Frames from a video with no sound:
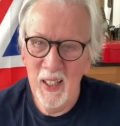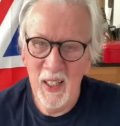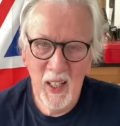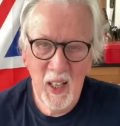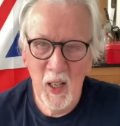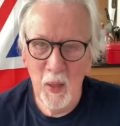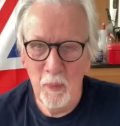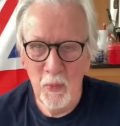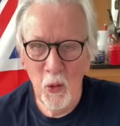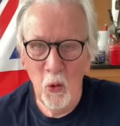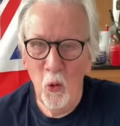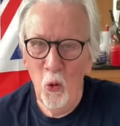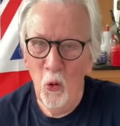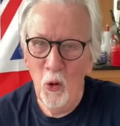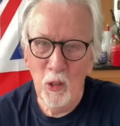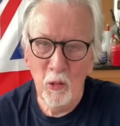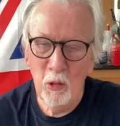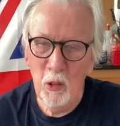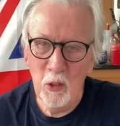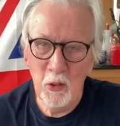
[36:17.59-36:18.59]
all
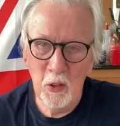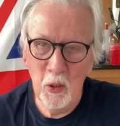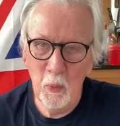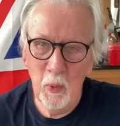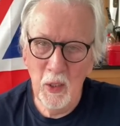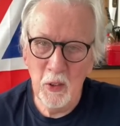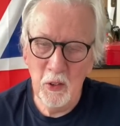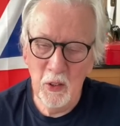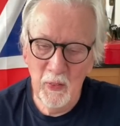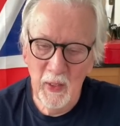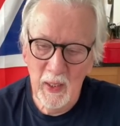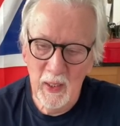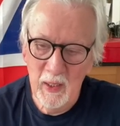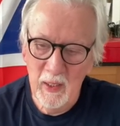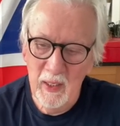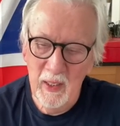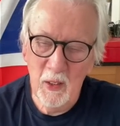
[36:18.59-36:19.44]
across the west of England.